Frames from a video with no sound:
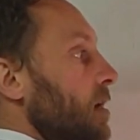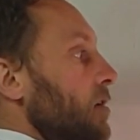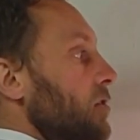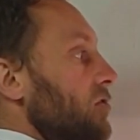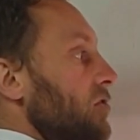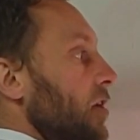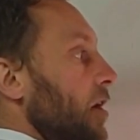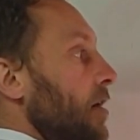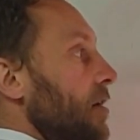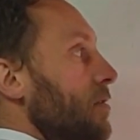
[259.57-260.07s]

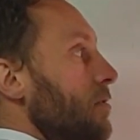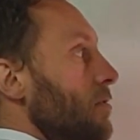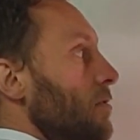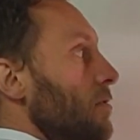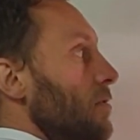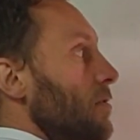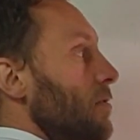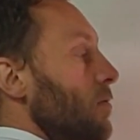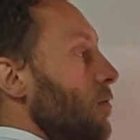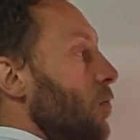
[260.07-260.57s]
So
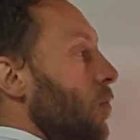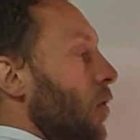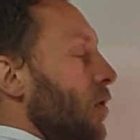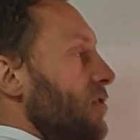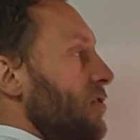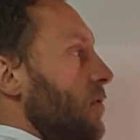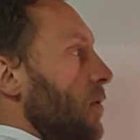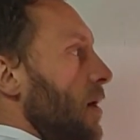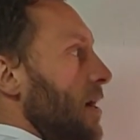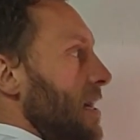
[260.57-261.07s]
what
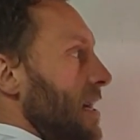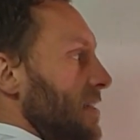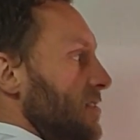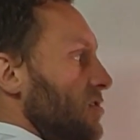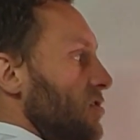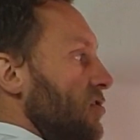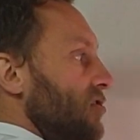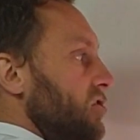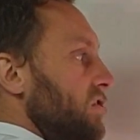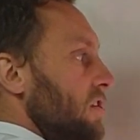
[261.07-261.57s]
do I add
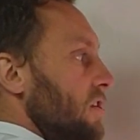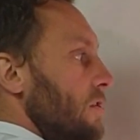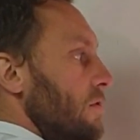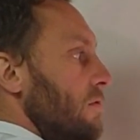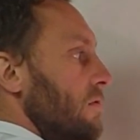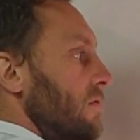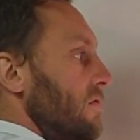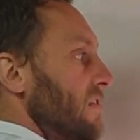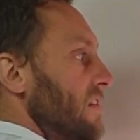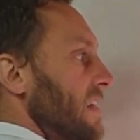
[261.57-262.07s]
to 2
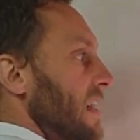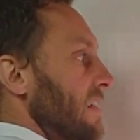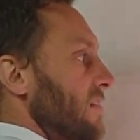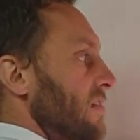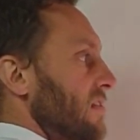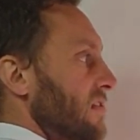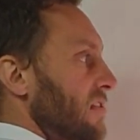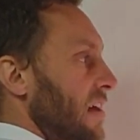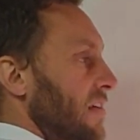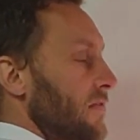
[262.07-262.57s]
to get
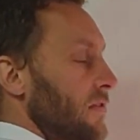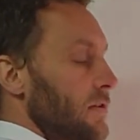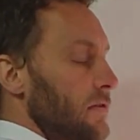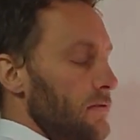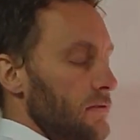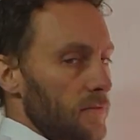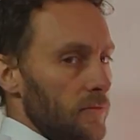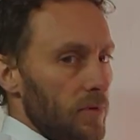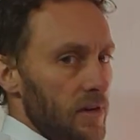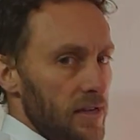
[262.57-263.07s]
to 7?
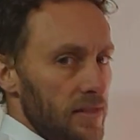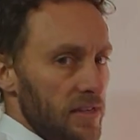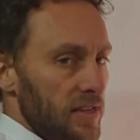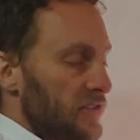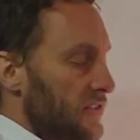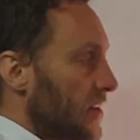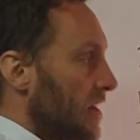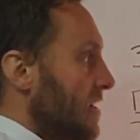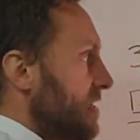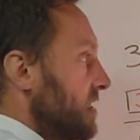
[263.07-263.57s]
Well, in
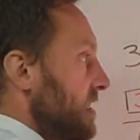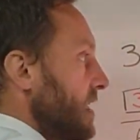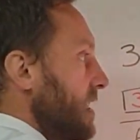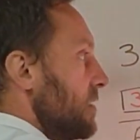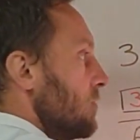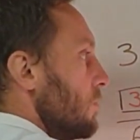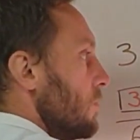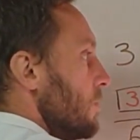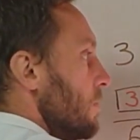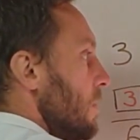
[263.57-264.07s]
this case,
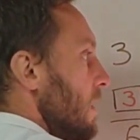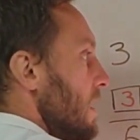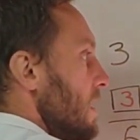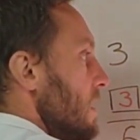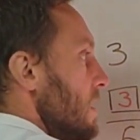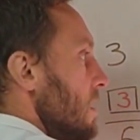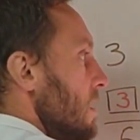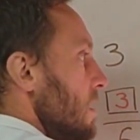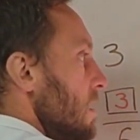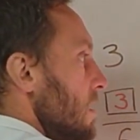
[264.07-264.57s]
it would be
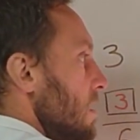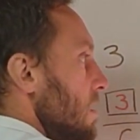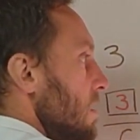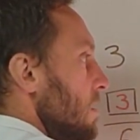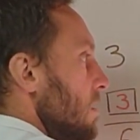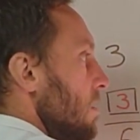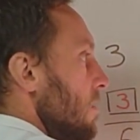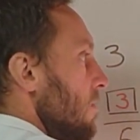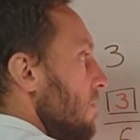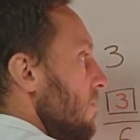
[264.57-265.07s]

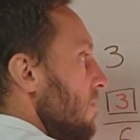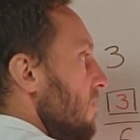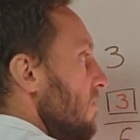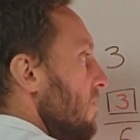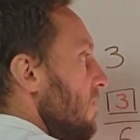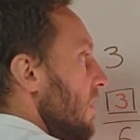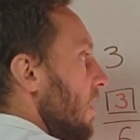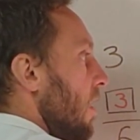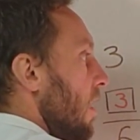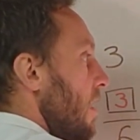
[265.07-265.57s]

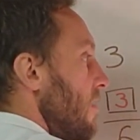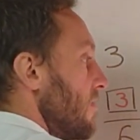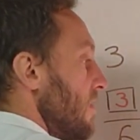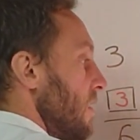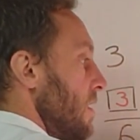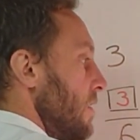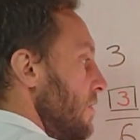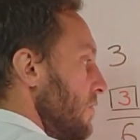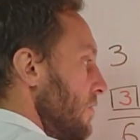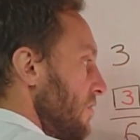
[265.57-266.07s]
5.
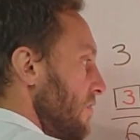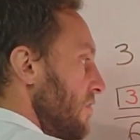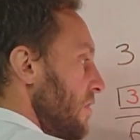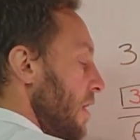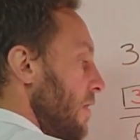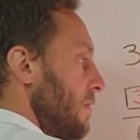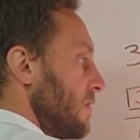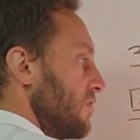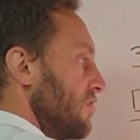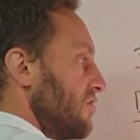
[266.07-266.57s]
There's
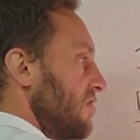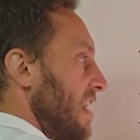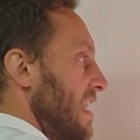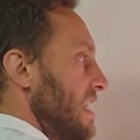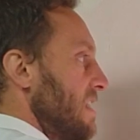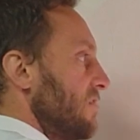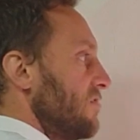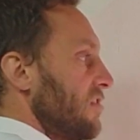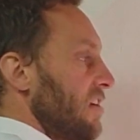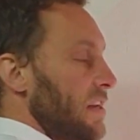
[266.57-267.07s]
no
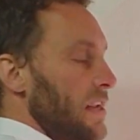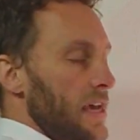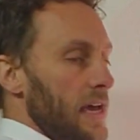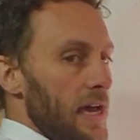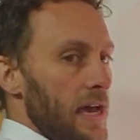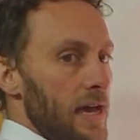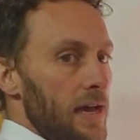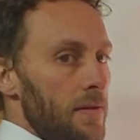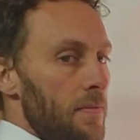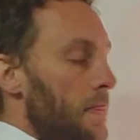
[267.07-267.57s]
exchange in
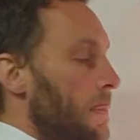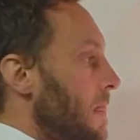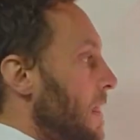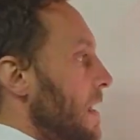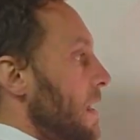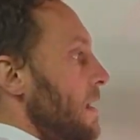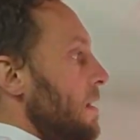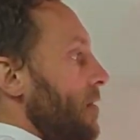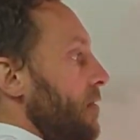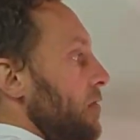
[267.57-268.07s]
here.
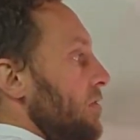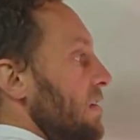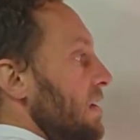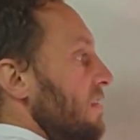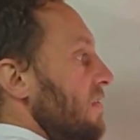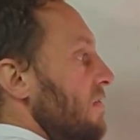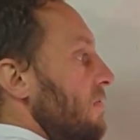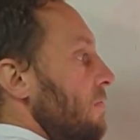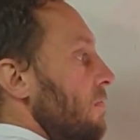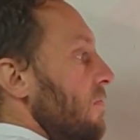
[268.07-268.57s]

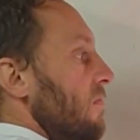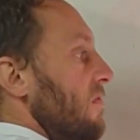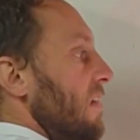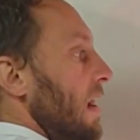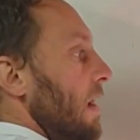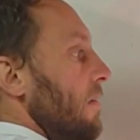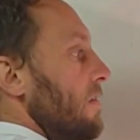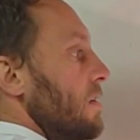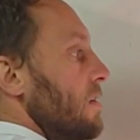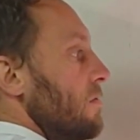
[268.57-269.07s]
This
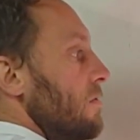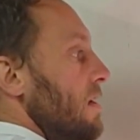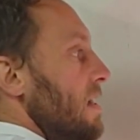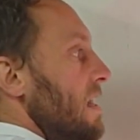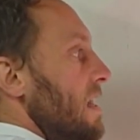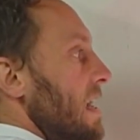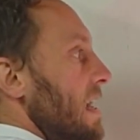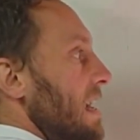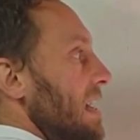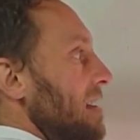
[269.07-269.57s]
value
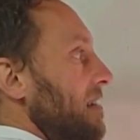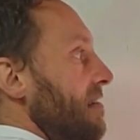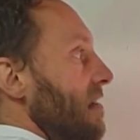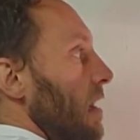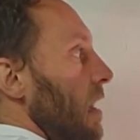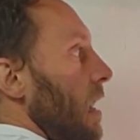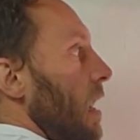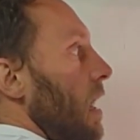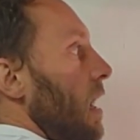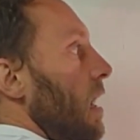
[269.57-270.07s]
here is
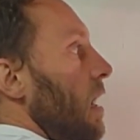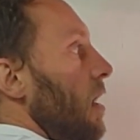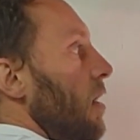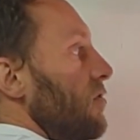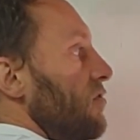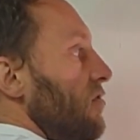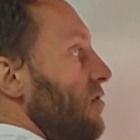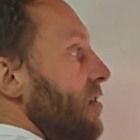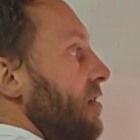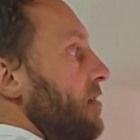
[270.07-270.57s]

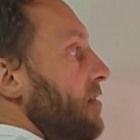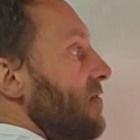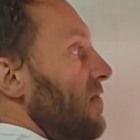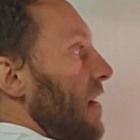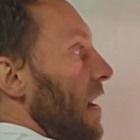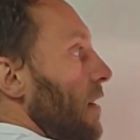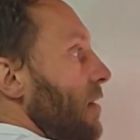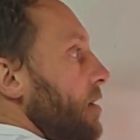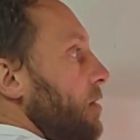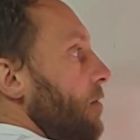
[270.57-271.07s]
larger than the
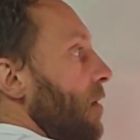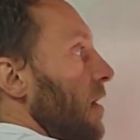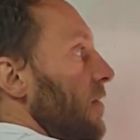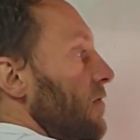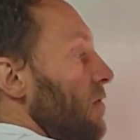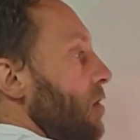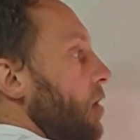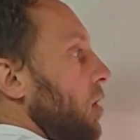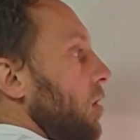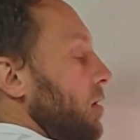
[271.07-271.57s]
value
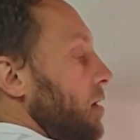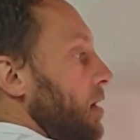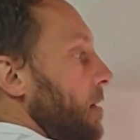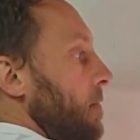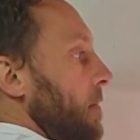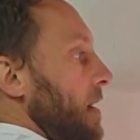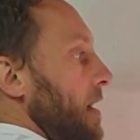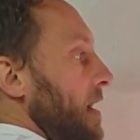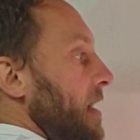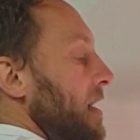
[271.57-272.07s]
I've got up
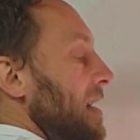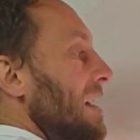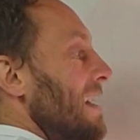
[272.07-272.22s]
here.